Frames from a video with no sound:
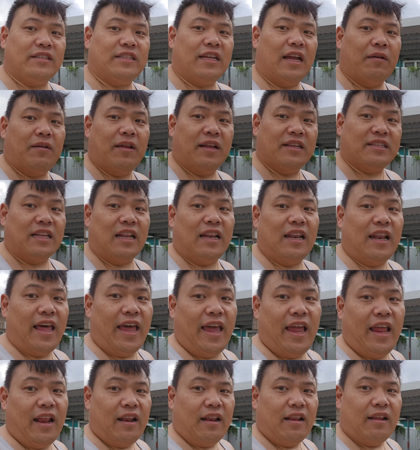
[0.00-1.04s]
Every time there's a
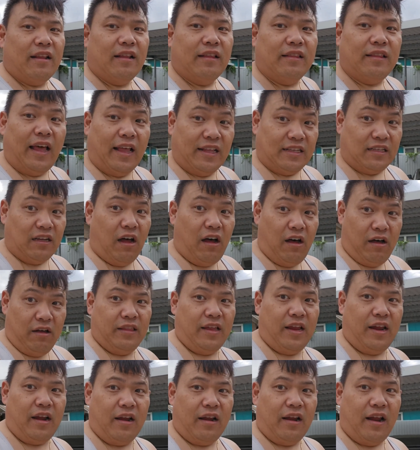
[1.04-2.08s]
light that's
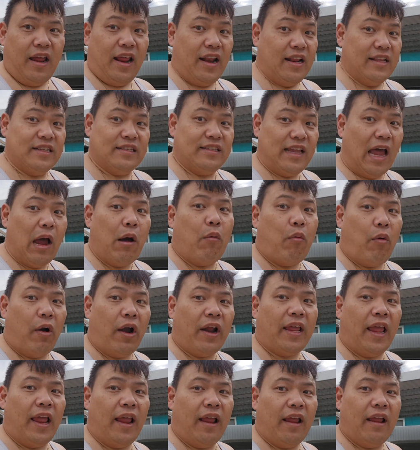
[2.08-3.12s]
on there and it's not
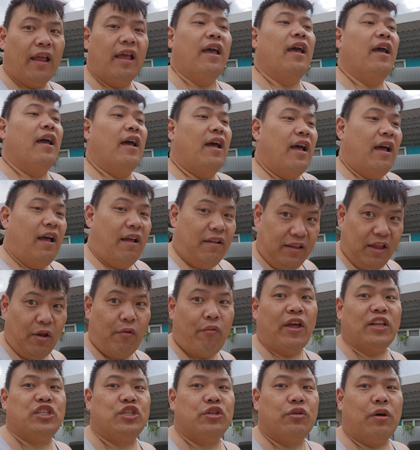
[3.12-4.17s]
working, they
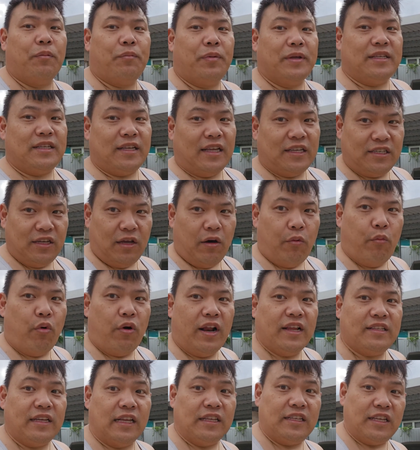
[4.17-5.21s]
write you up a, a
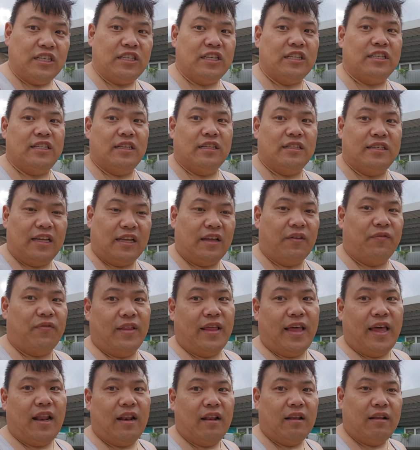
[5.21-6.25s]
warning citation ticket
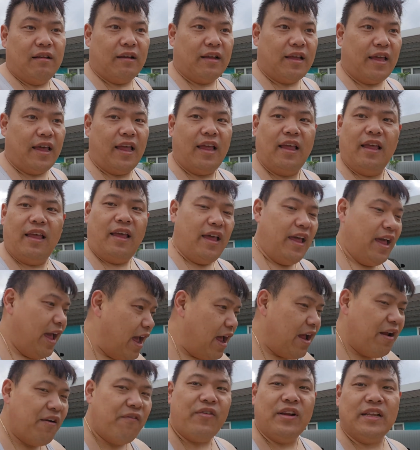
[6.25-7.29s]
for that, okay?
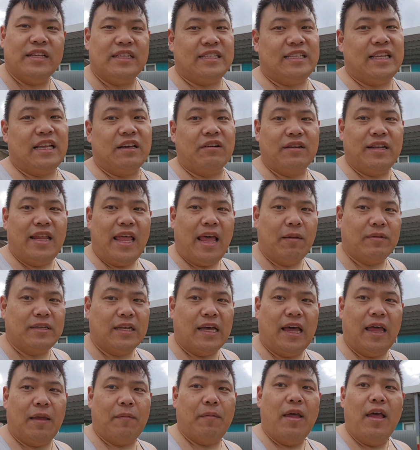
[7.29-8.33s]
Every single damn
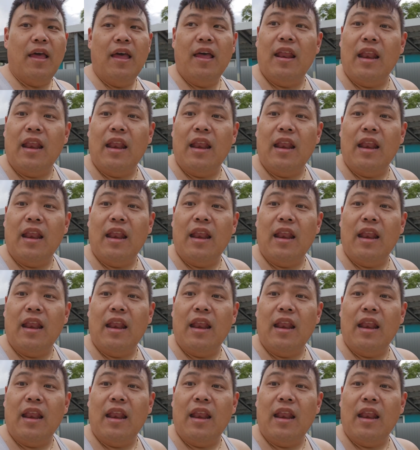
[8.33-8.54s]
time.